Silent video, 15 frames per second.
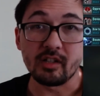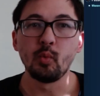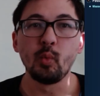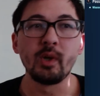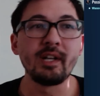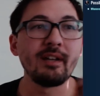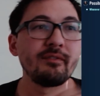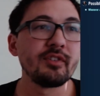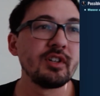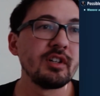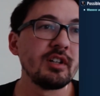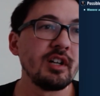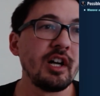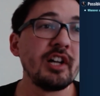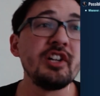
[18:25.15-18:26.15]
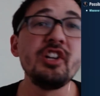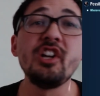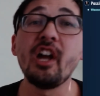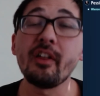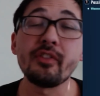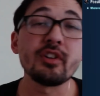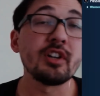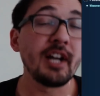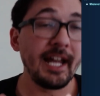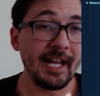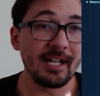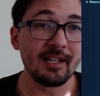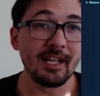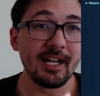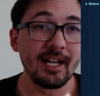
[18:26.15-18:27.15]
Whenever another
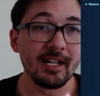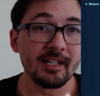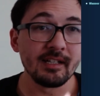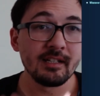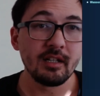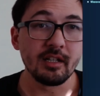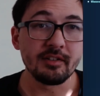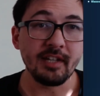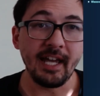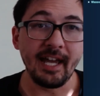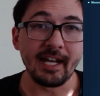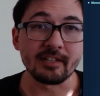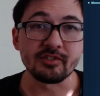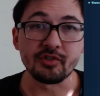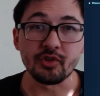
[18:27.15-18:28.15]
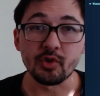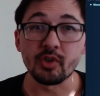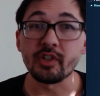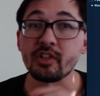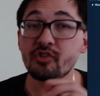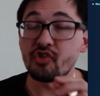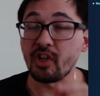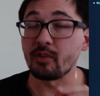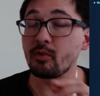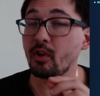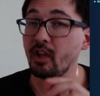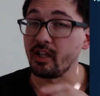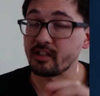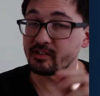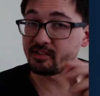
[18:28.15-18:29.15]
ally attacks during General
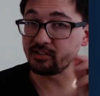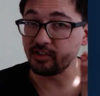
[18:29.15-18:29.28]
Hux's